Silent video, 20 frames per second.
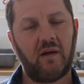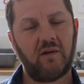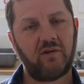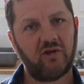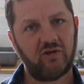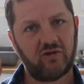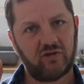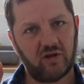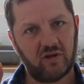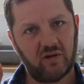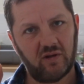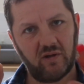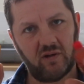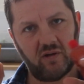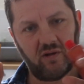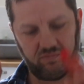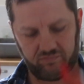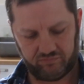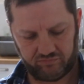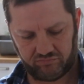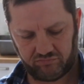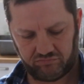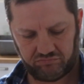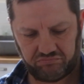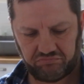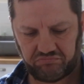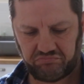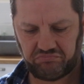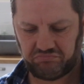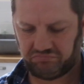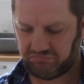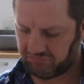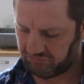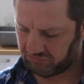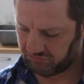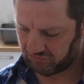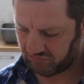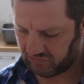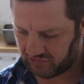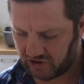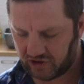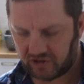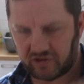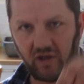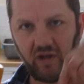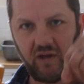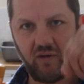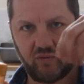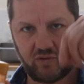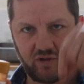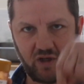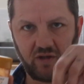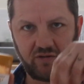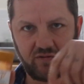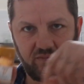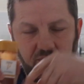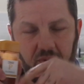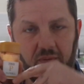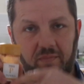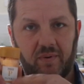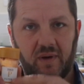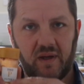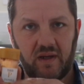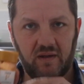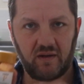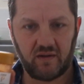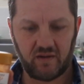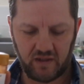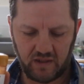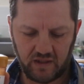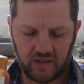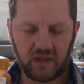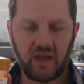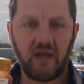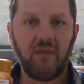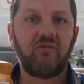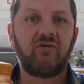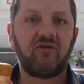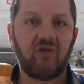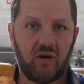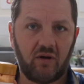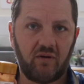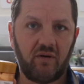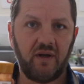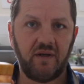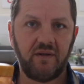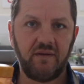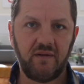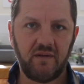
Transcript: Just a little touch of paprika. Keep stirring.